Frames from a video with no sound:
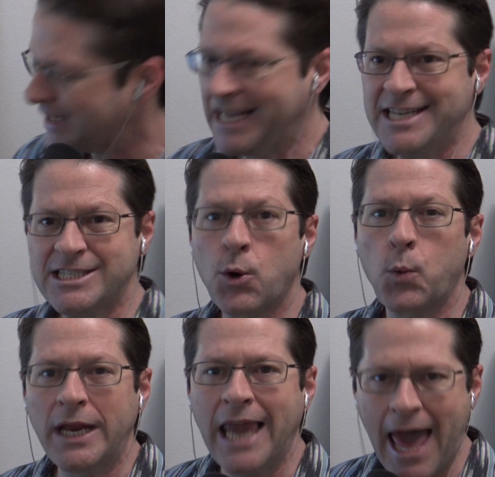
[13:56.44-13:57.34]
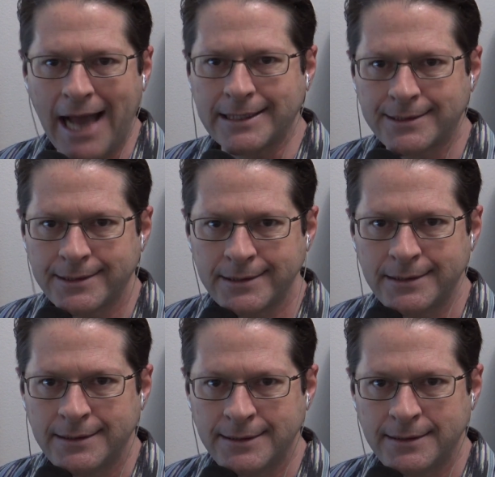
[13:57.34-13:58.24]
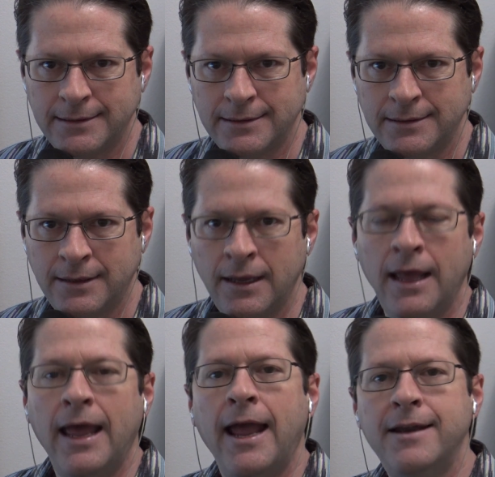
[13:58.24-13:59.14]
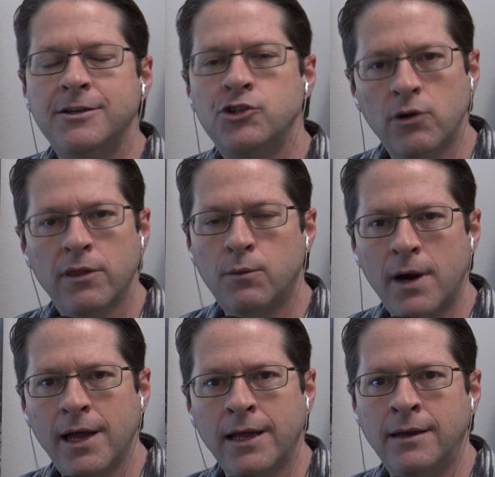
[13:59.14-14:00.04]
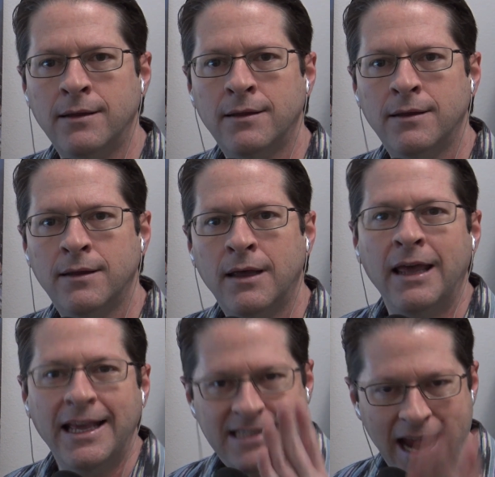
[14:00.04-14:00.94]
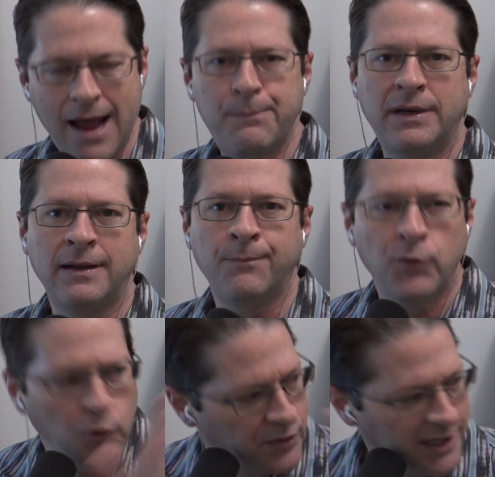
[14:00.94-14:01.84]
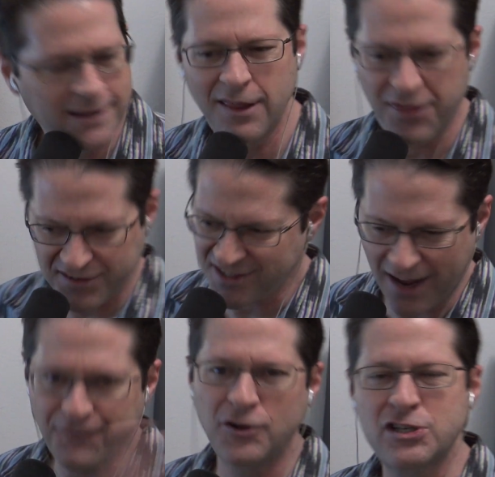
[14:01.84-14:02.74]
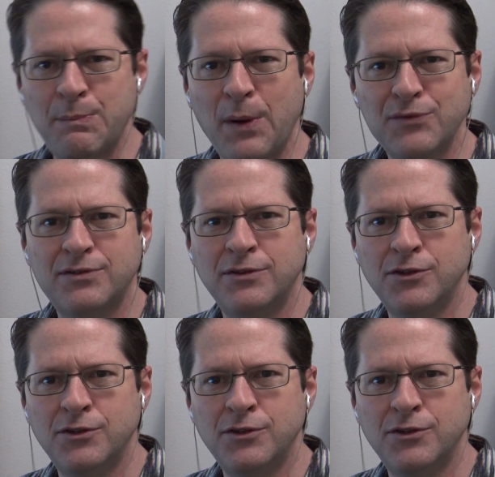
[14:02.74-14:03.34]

is to relax and enjoy the ride. It's happening. You did the stuff you're supposed to